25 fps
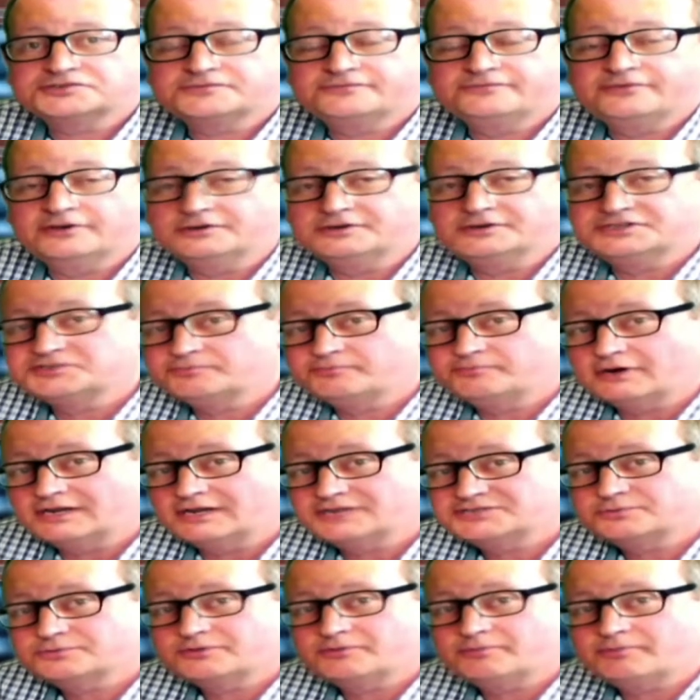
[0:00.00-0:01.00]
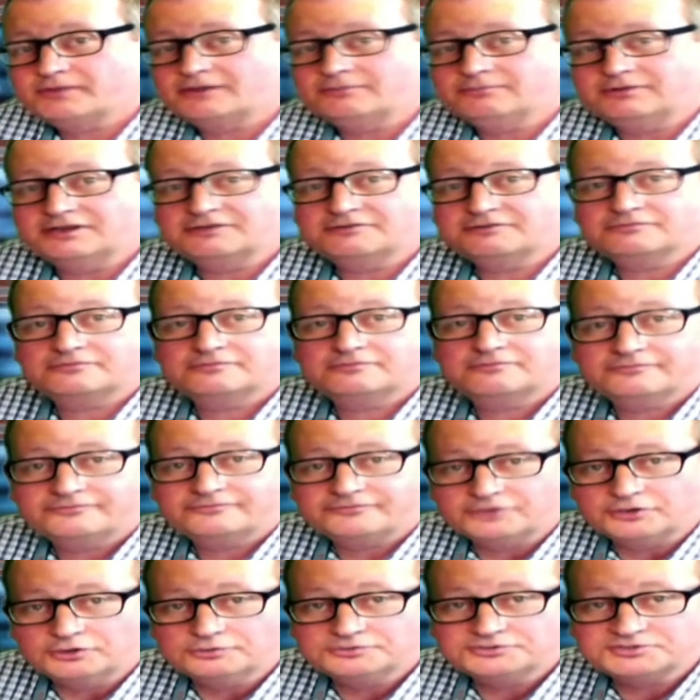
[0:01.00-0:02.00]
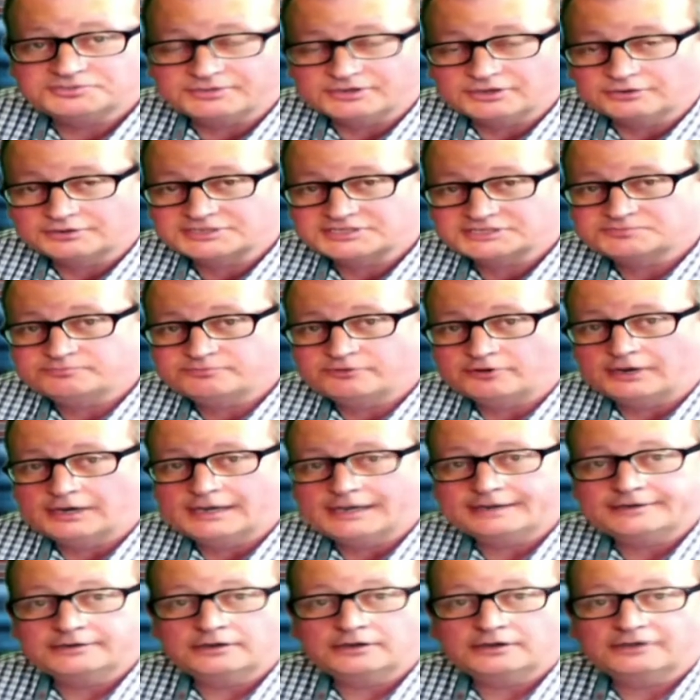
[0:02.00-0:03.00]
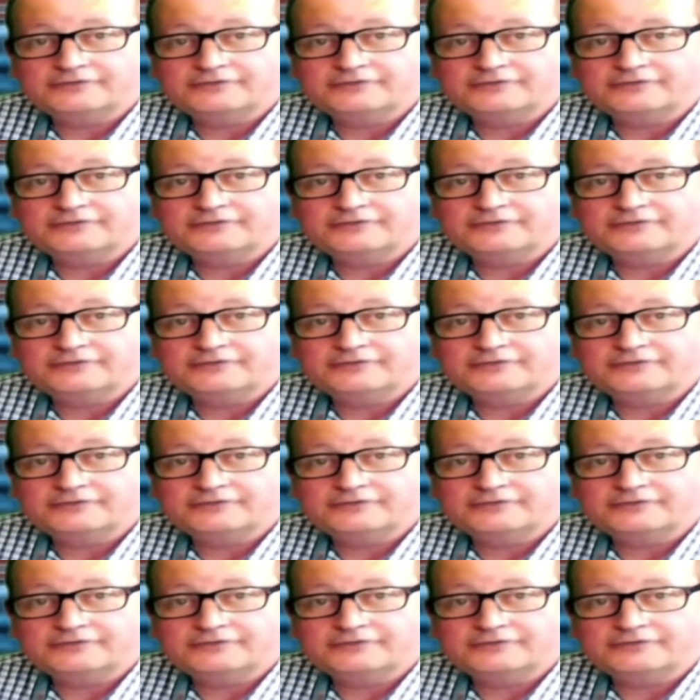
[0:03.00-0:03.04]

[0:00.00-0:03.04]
very surprised with the public view, to be honest, Brian.